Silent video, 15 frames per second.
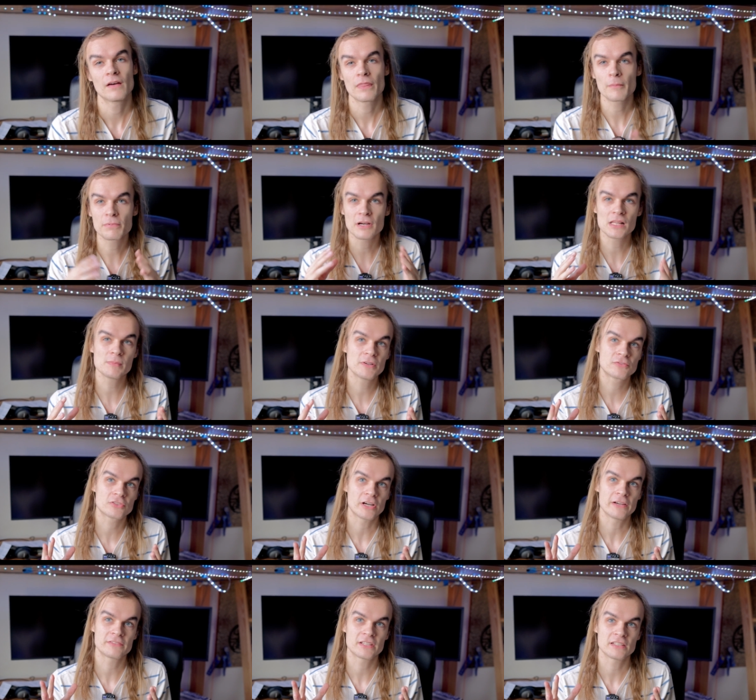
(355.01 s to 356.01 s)
The problem with
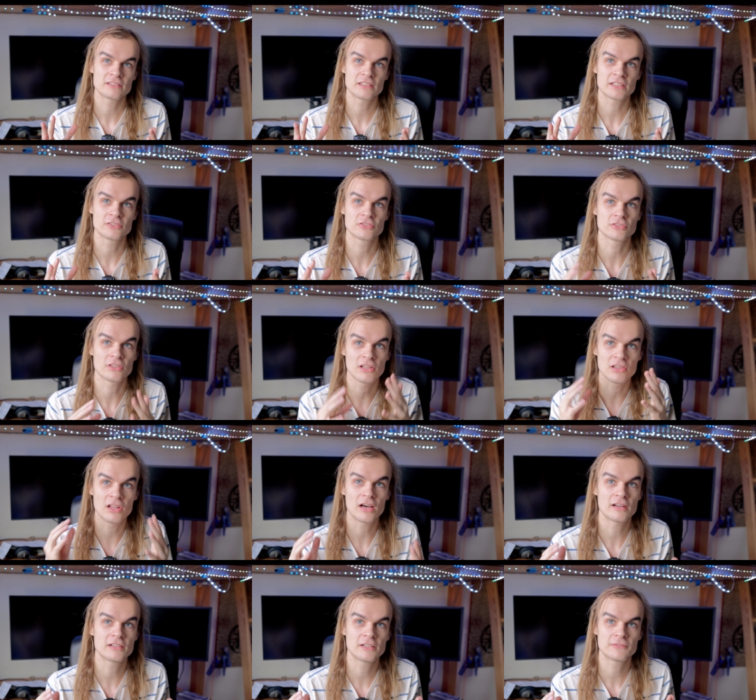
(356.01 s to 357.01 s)
drive testing is there's a
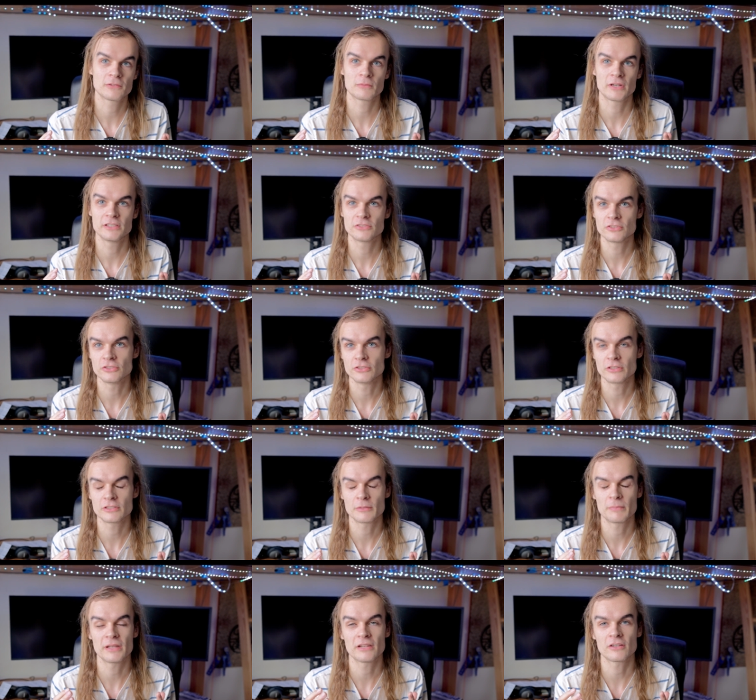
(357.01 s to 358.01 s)
lot of different ways to do it
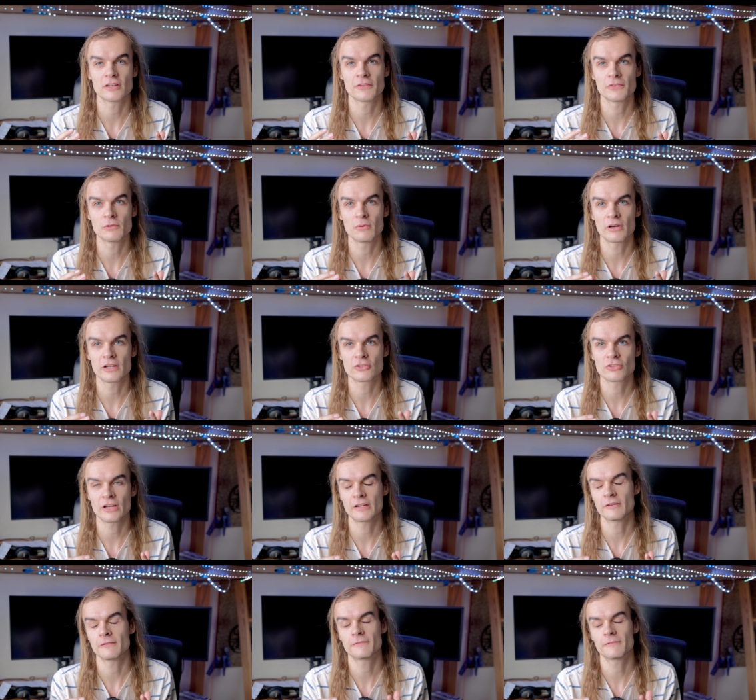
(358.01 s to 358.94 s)
depending on if you want to try to